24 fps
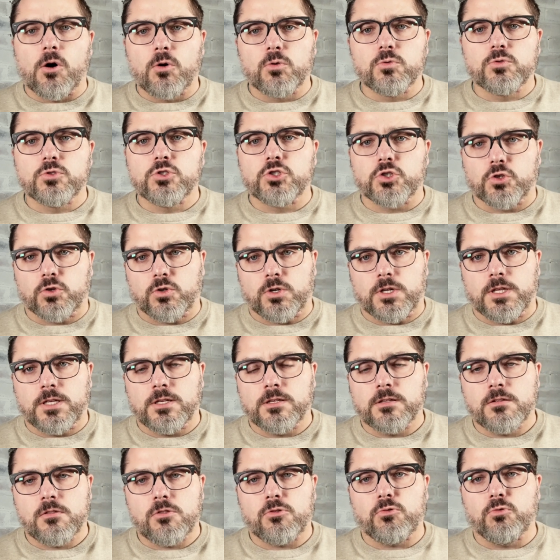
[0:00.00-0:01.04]
own
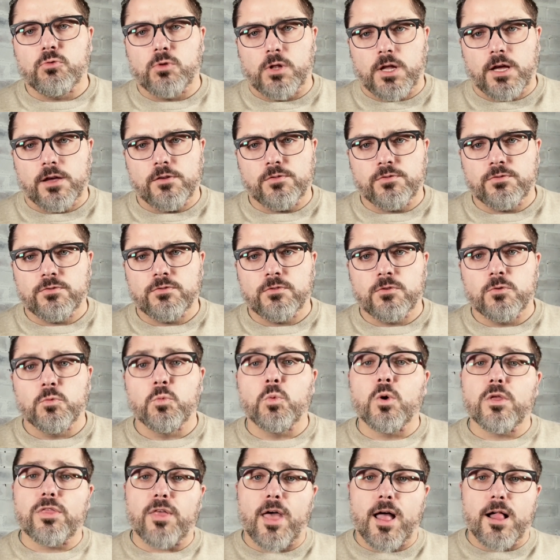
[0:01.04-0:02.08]
journey through life
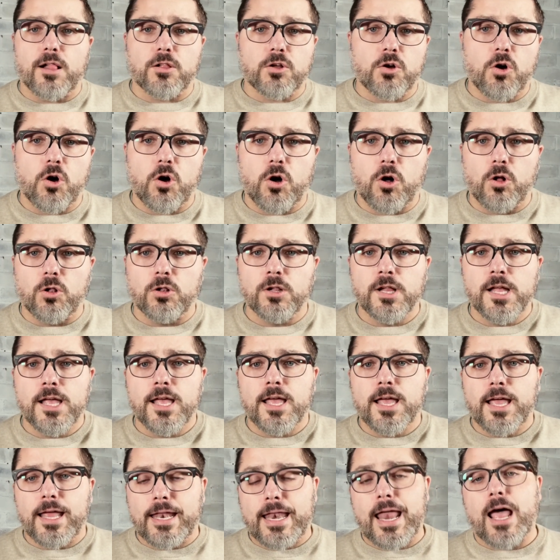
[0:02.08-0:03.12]
with alcohol
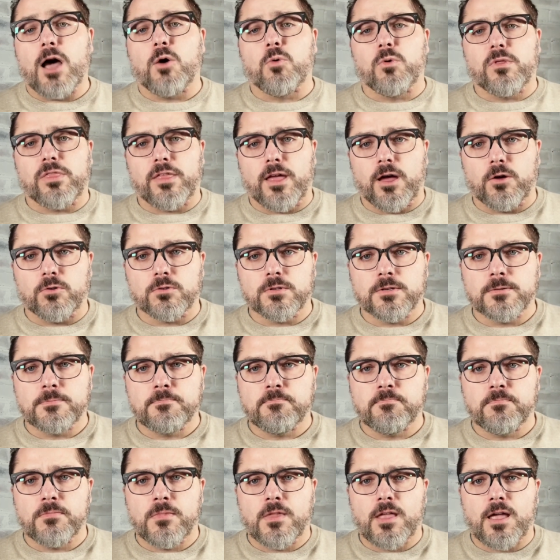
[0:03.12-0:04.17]
and now without.
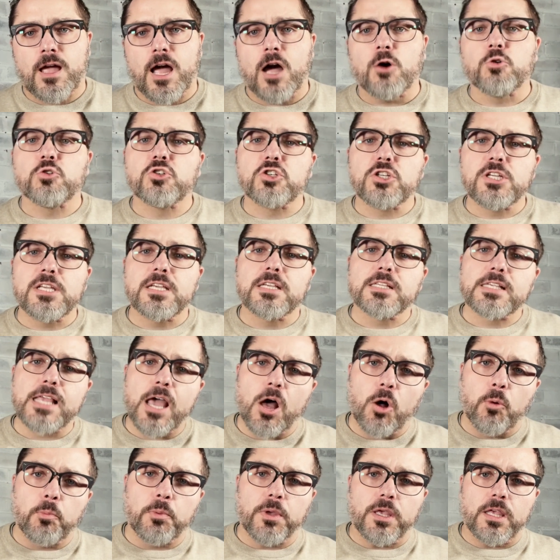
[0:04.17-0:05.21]
How she is
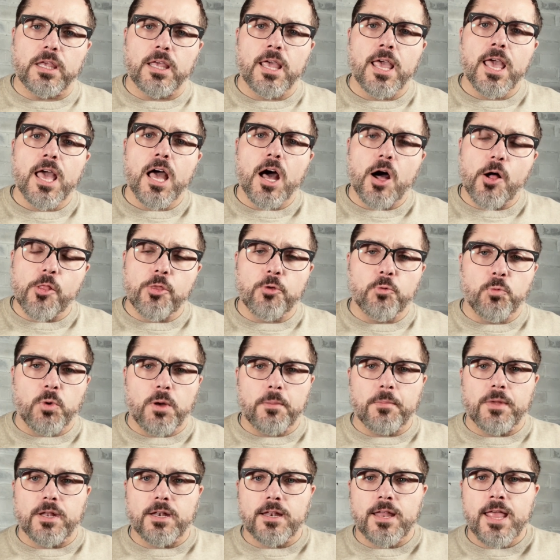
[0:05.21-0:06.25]
helping other
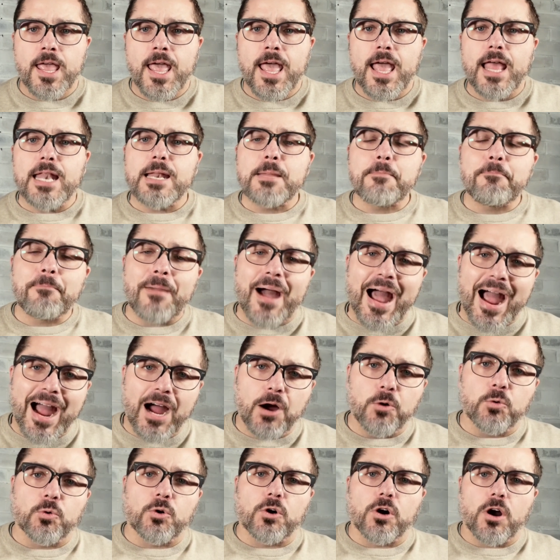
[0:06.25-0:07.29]
women and
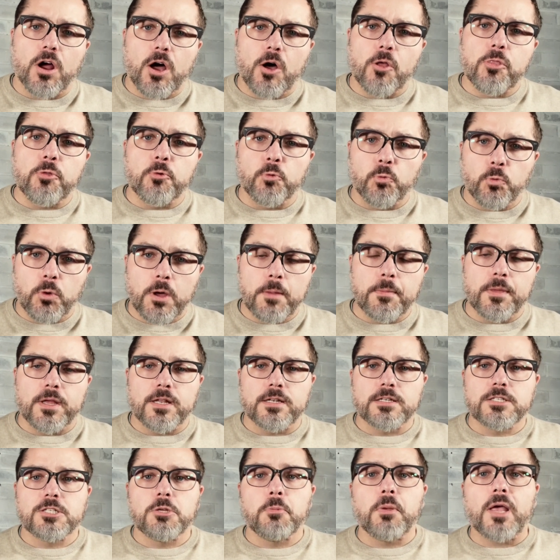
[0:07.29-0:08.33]
empower other
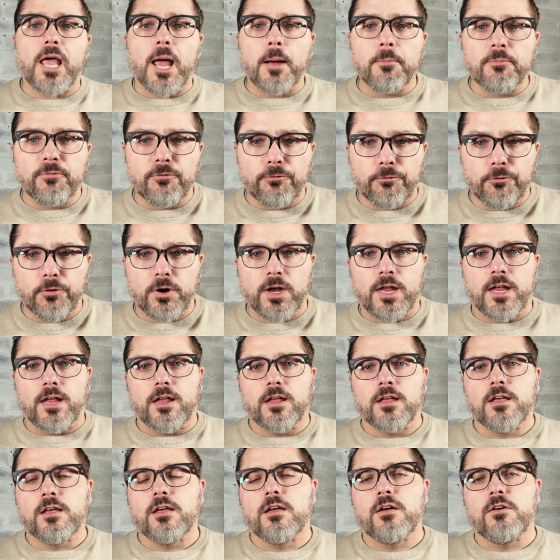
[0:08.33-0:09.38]
women to become
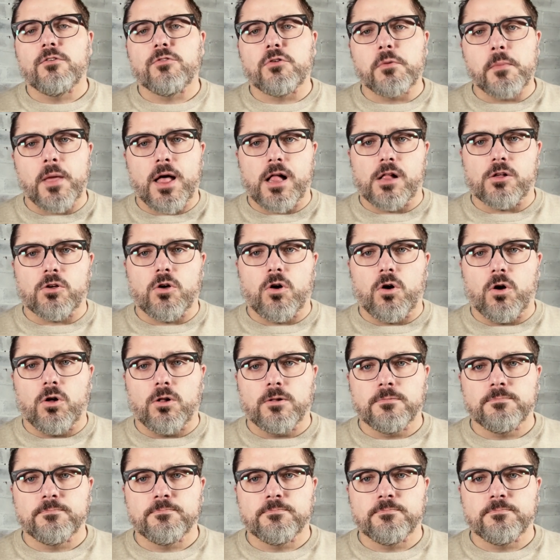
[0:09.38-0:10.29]
free from alcohol.